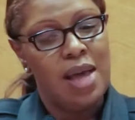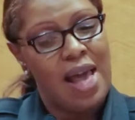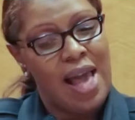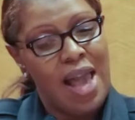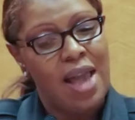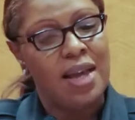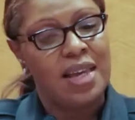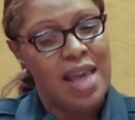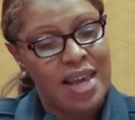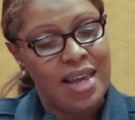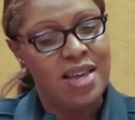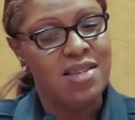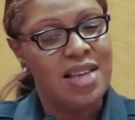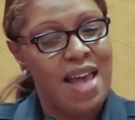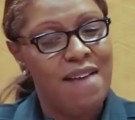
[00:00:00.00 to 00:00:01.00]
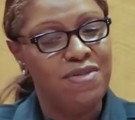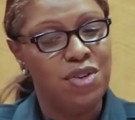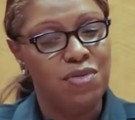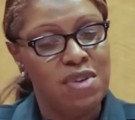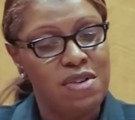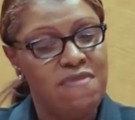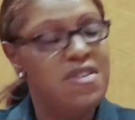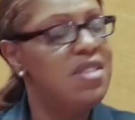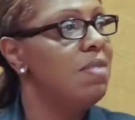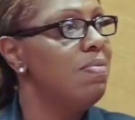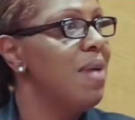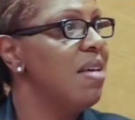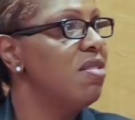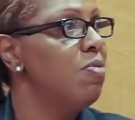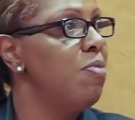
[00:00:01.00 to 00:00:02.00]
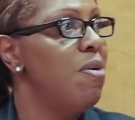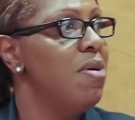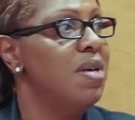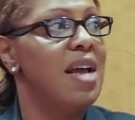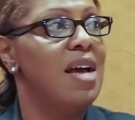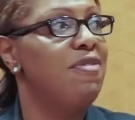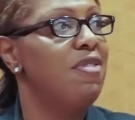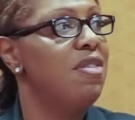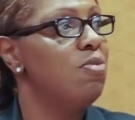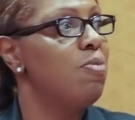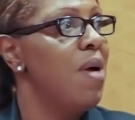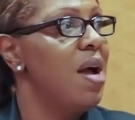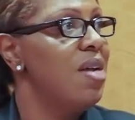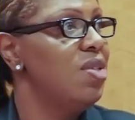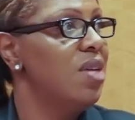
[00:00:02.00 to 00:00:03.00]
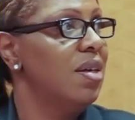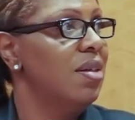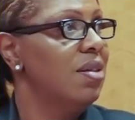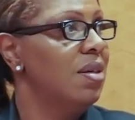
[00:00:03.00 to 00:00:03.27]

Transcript: I guess I have to revisit my support now for this project.